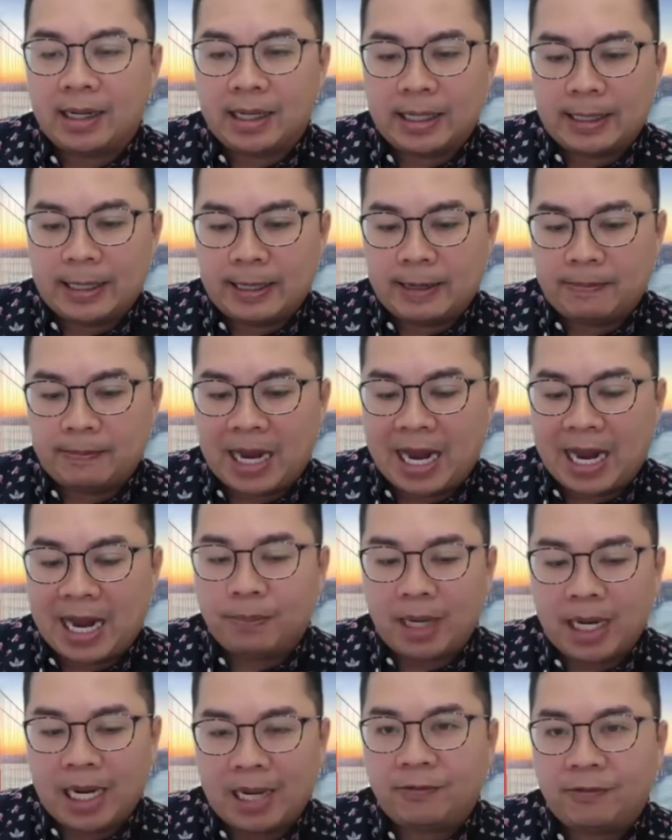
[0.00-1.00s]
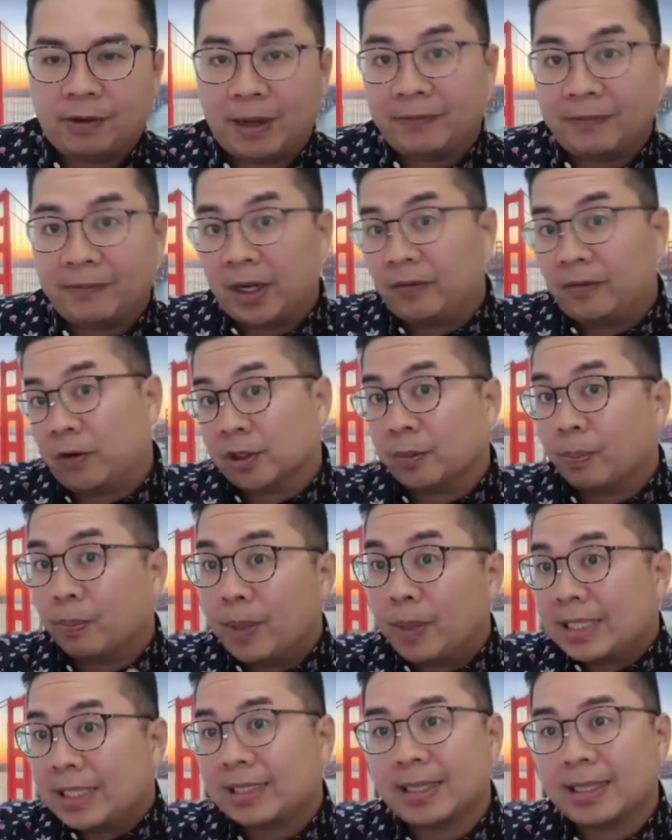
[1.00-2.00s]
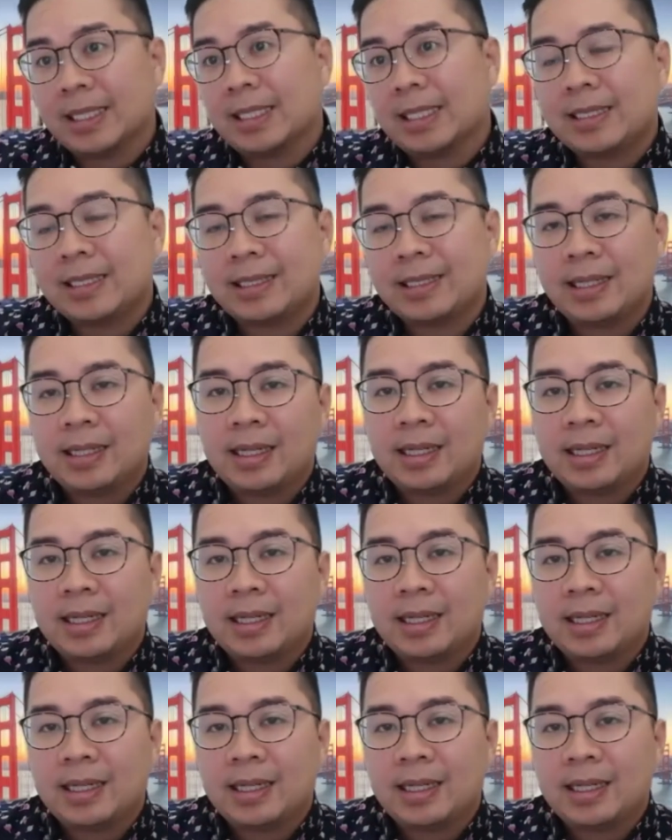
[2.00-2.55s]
I made from my very first business,